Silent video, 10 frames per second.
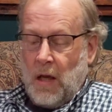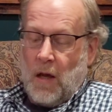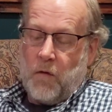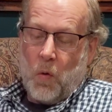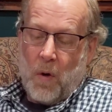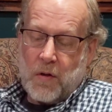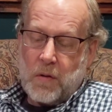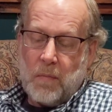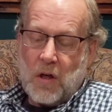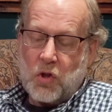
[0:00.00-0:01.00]
If you want
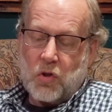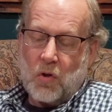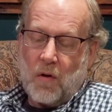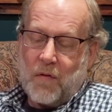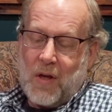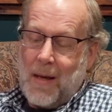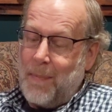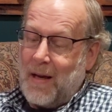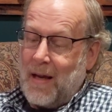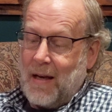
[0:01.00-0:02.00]
to make sure of
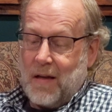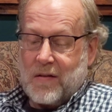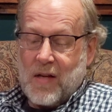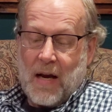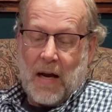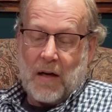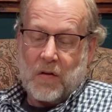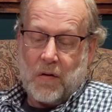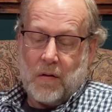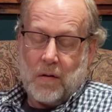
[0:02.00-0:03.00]
keeping it
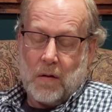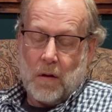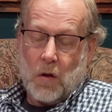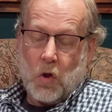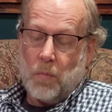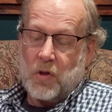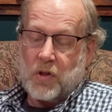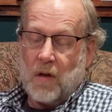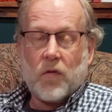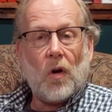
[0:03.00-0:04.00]
intact, you
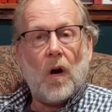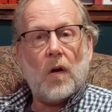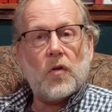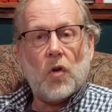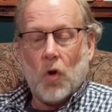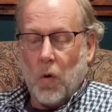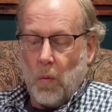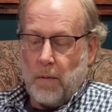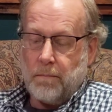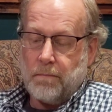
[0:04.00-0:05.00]
must give your heart to no
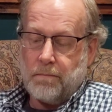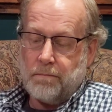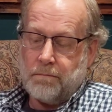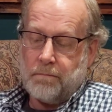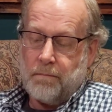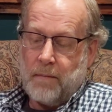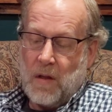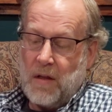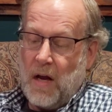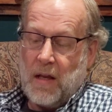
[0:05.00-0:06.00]
one,
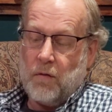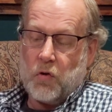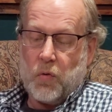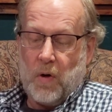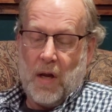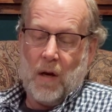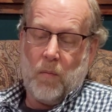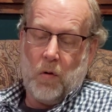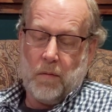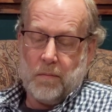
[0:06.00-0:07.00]
not even to an
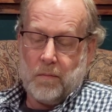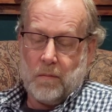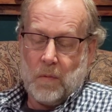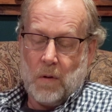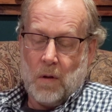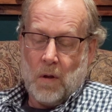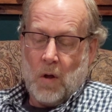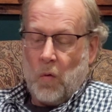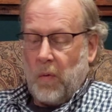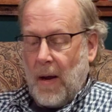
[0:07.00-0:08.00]
animal.
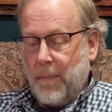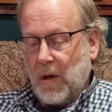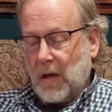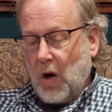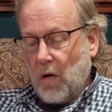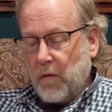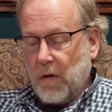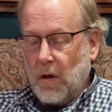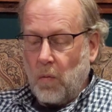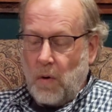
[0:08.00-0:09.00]
Wrap it
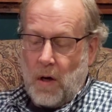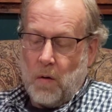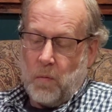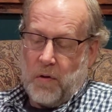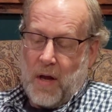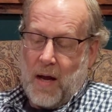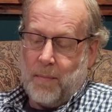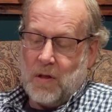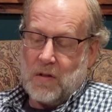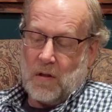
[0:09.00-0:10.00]
carefully around with
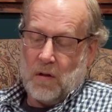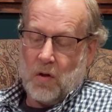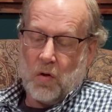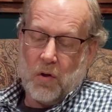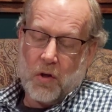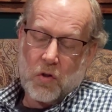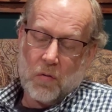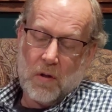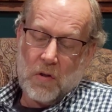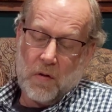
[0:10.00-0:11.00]
hobbies and little
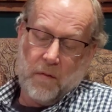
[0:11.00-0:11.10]
luxuries.